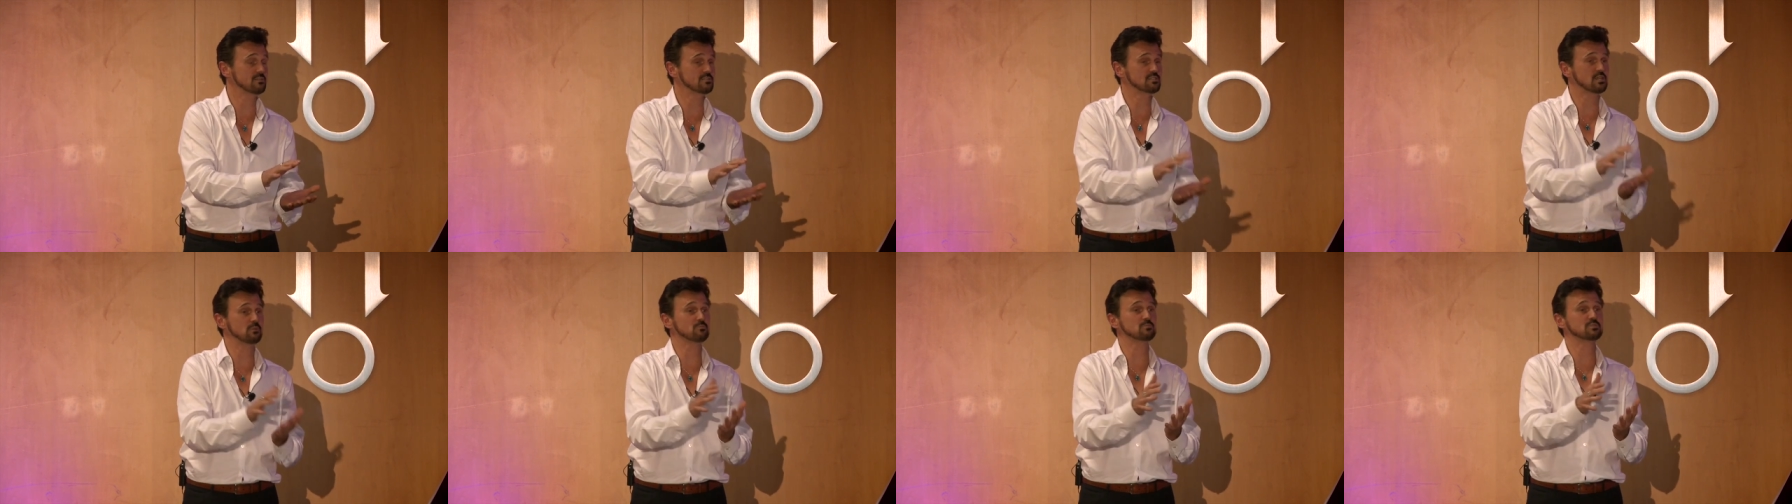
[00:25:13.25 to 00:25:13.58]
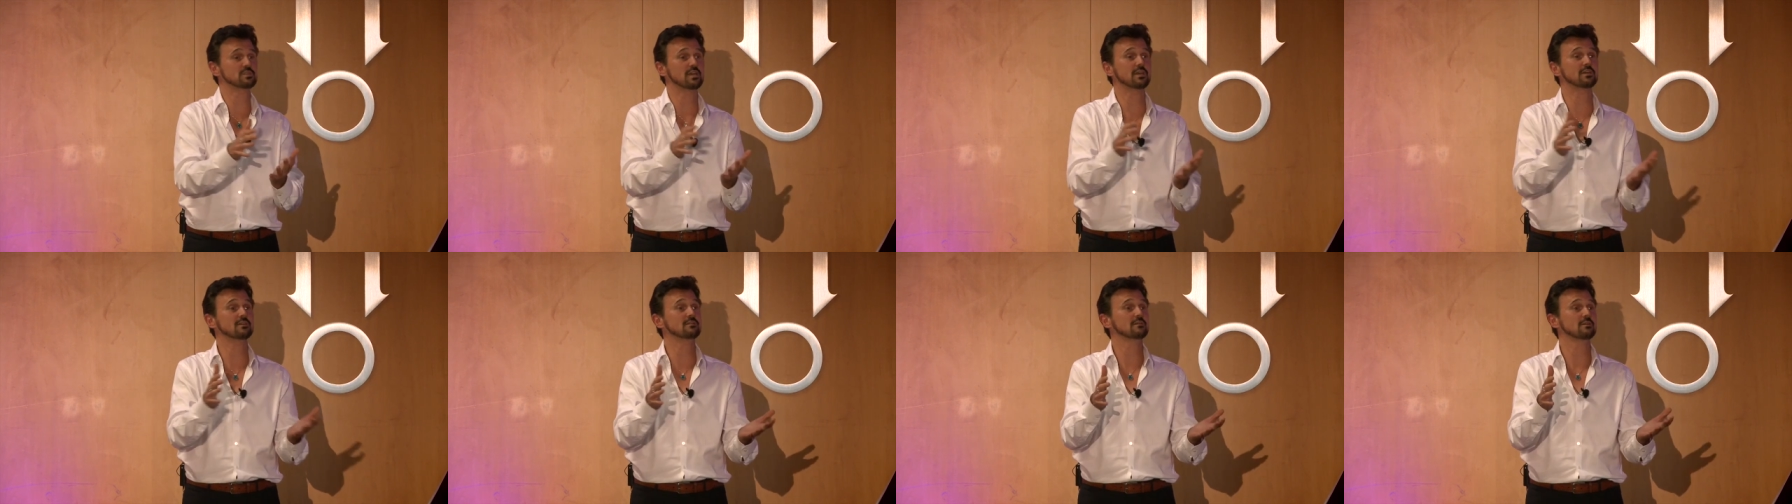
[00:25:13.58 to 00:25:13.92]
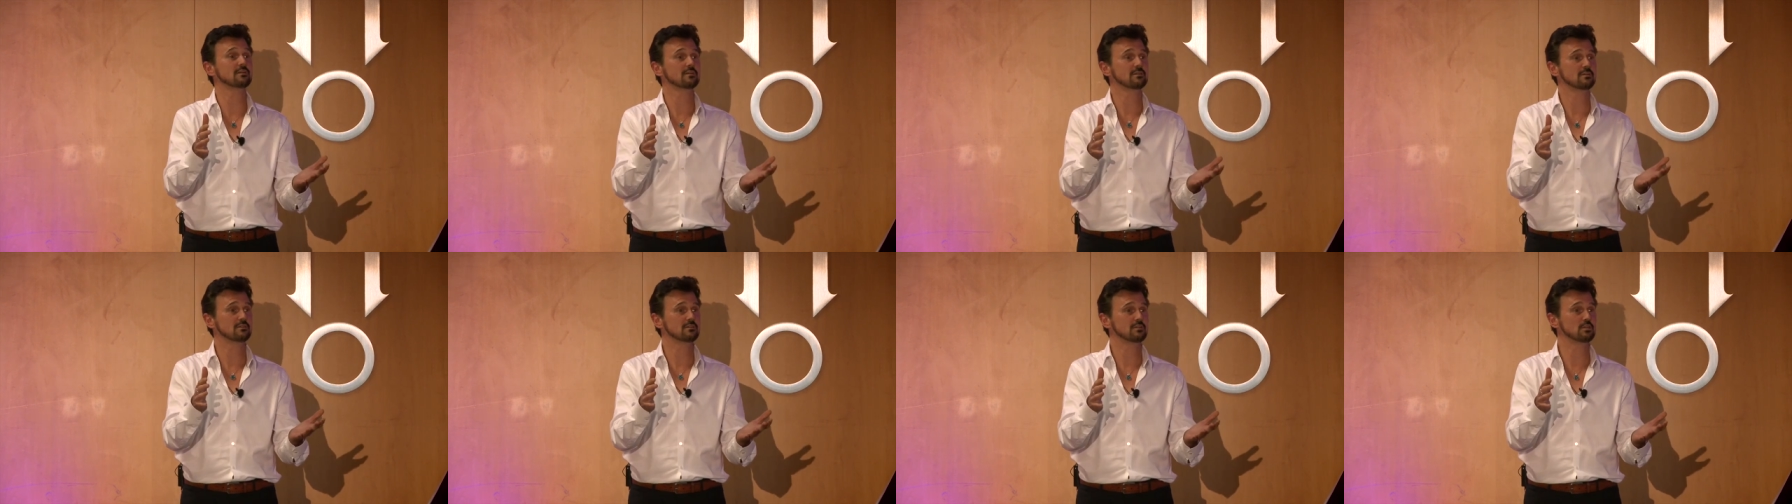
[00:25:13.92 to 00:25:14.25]
some say
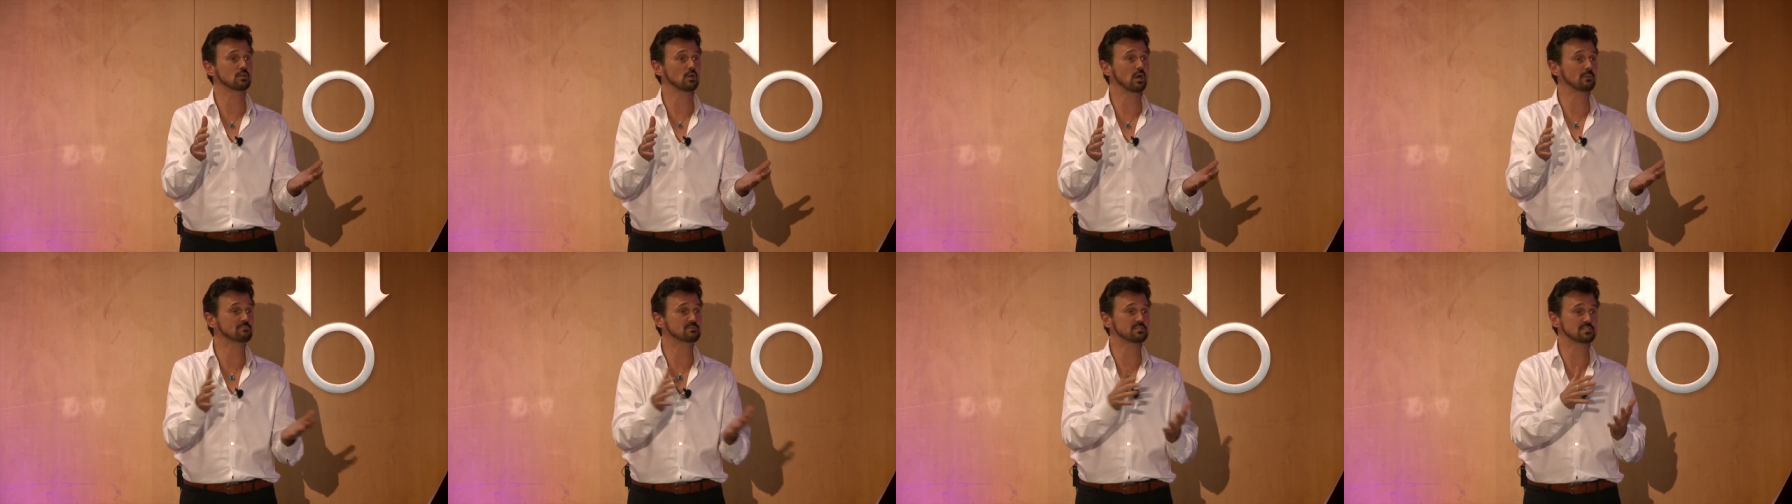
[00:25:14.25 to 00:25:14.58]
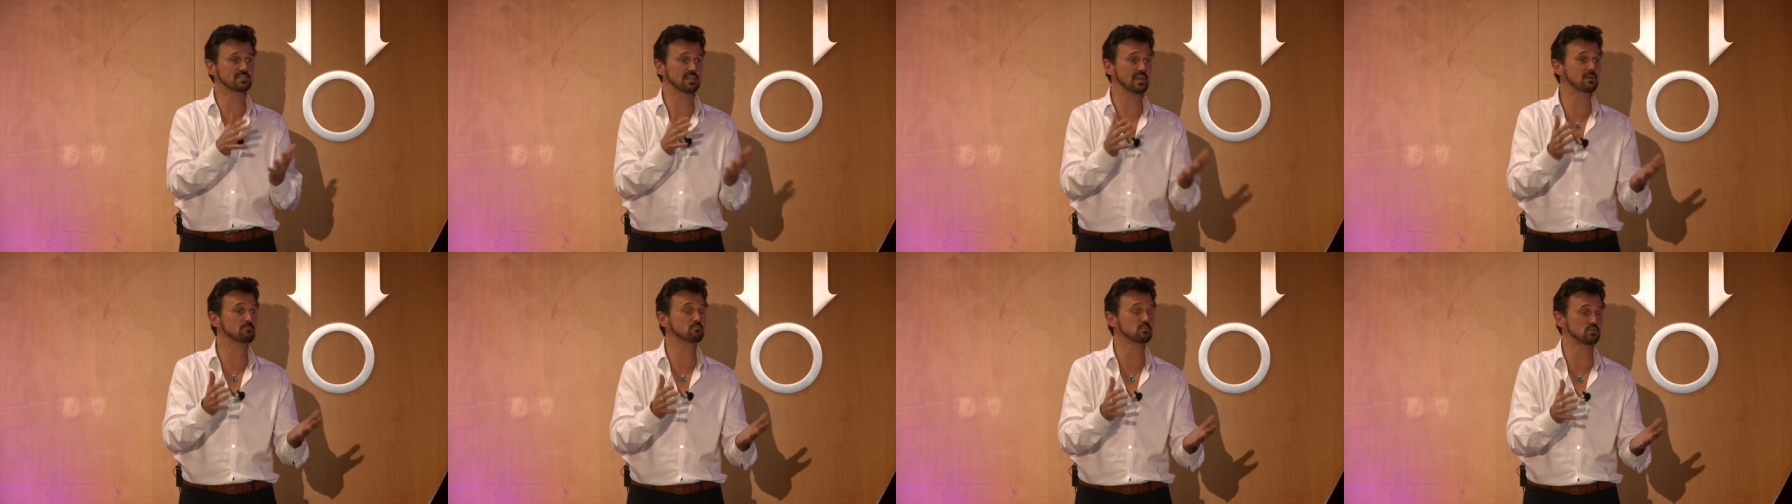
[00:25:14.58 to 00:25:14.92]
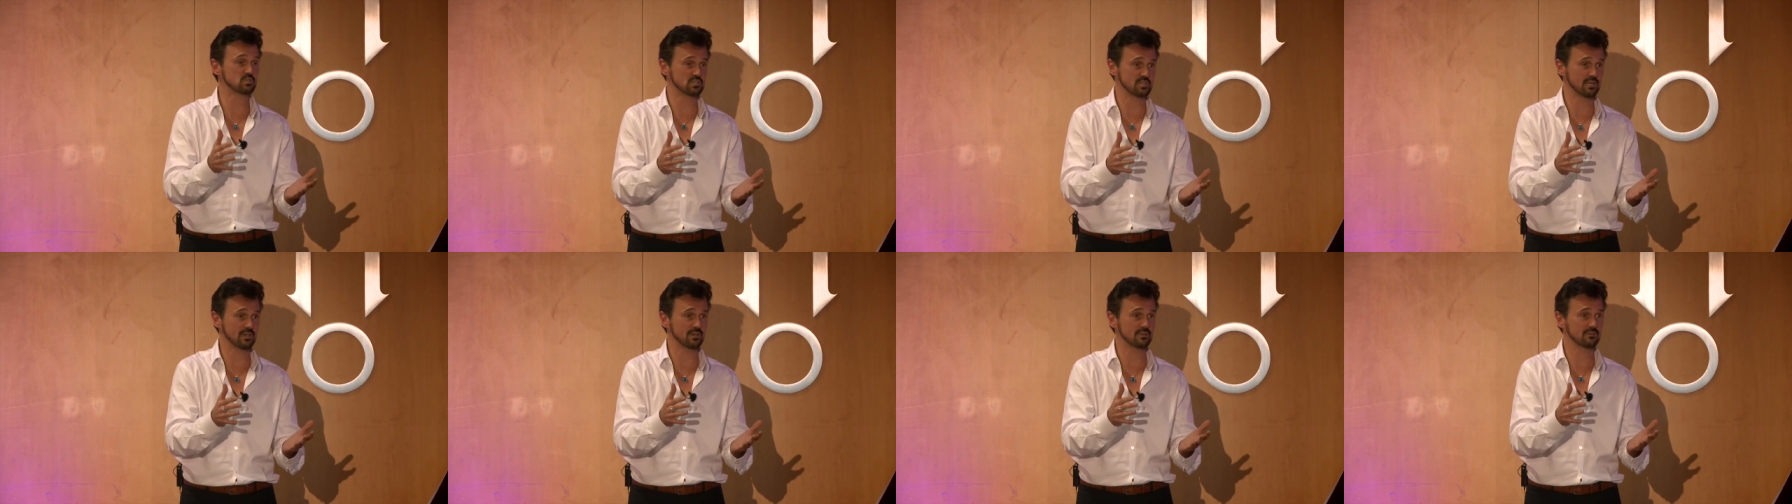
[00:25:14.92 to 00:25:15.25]
you know, up to
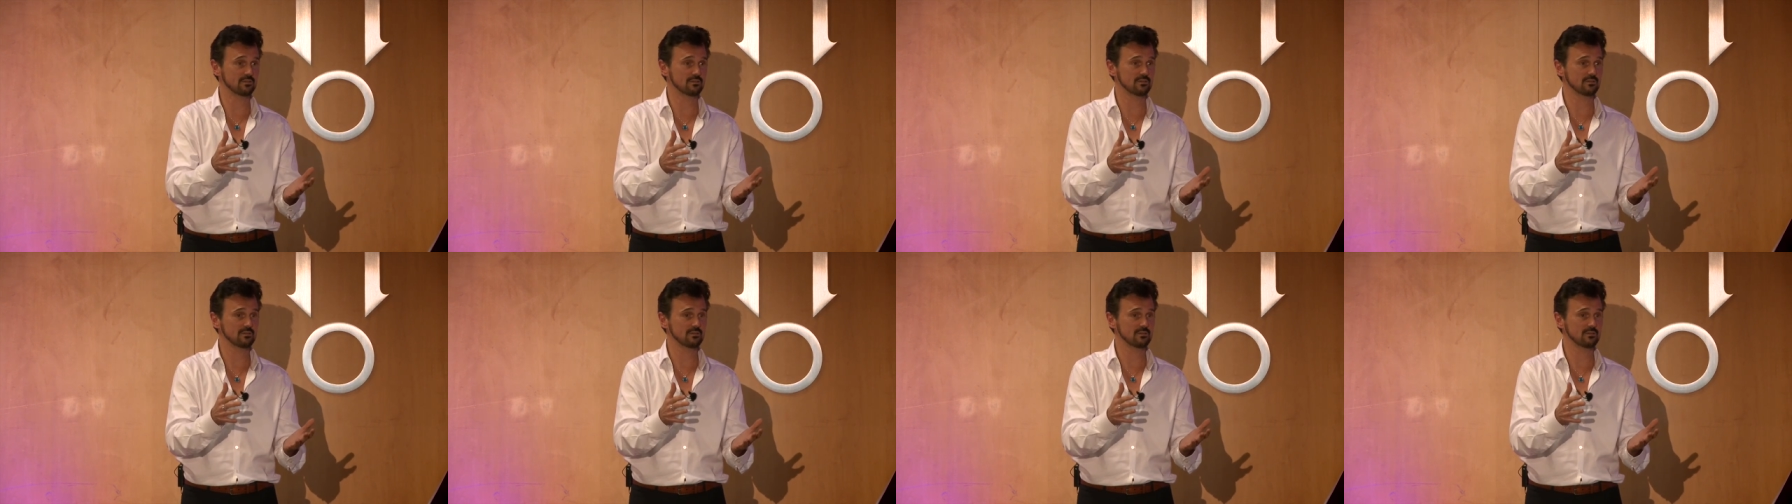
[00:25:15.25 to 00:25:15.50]
10%